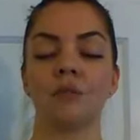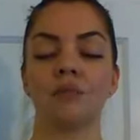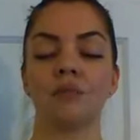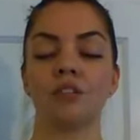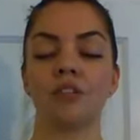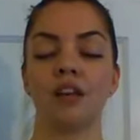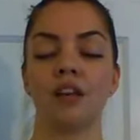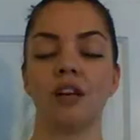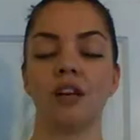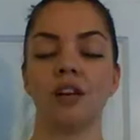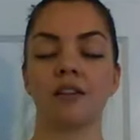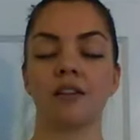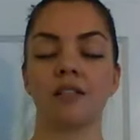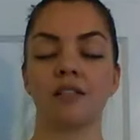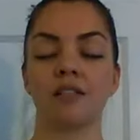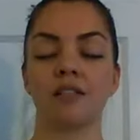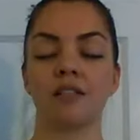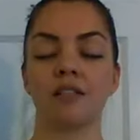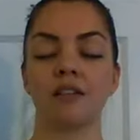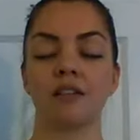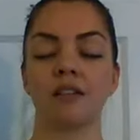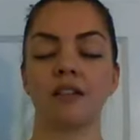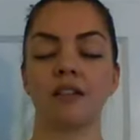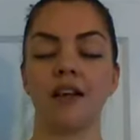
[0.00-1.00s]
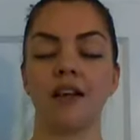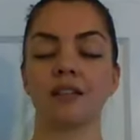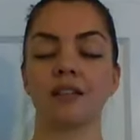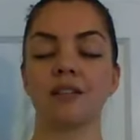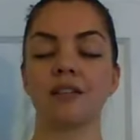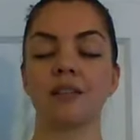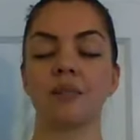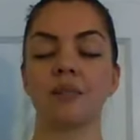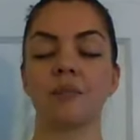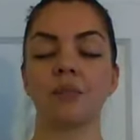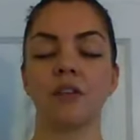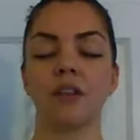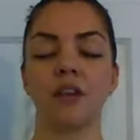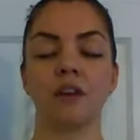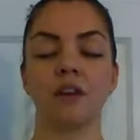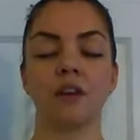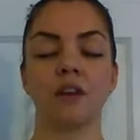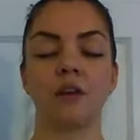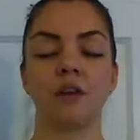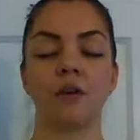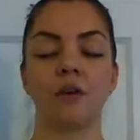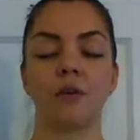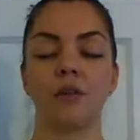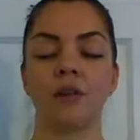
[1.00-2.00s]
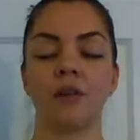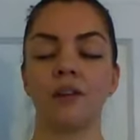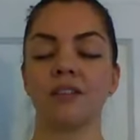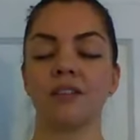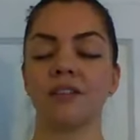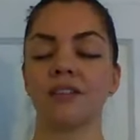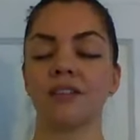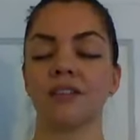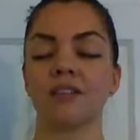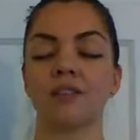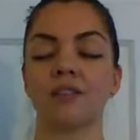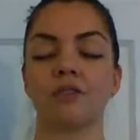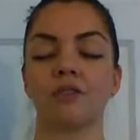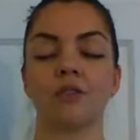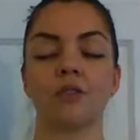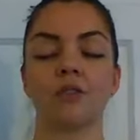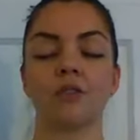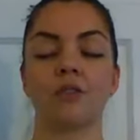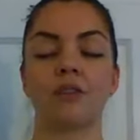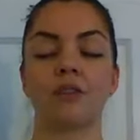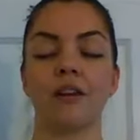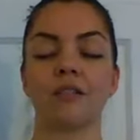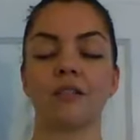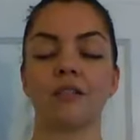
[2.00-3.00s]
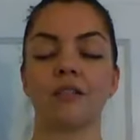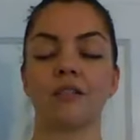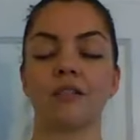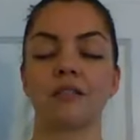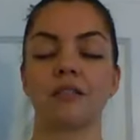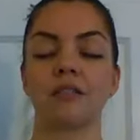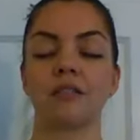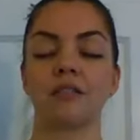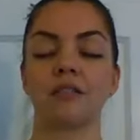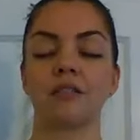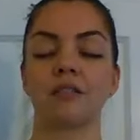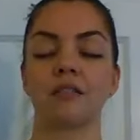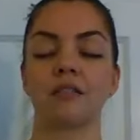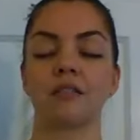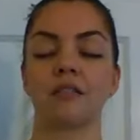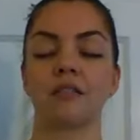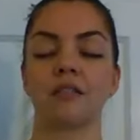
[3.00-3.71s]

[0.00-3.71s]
same chance to let something go that doesn't serve us